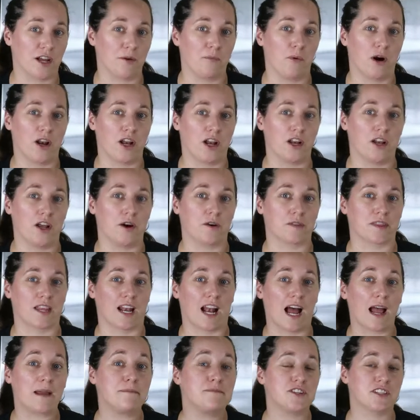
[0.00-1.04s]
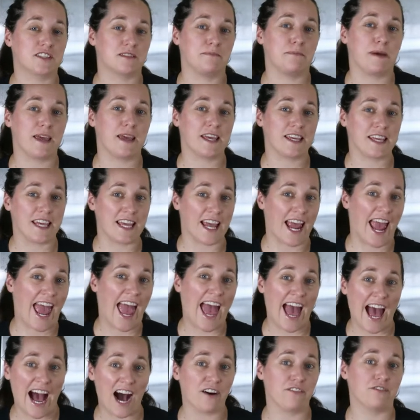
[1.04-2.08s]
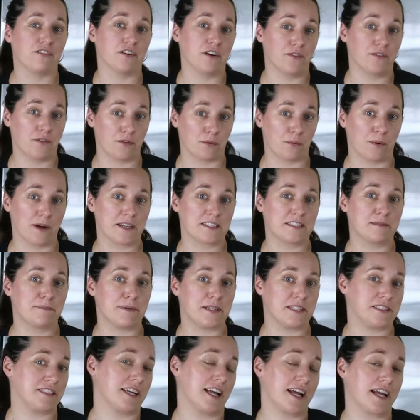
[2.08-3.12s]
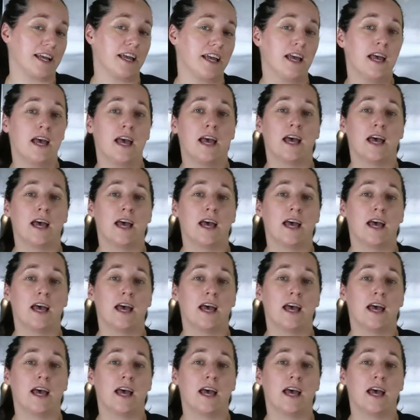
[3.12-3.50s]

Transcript: I wanna note that I'm just making half of the recipe today.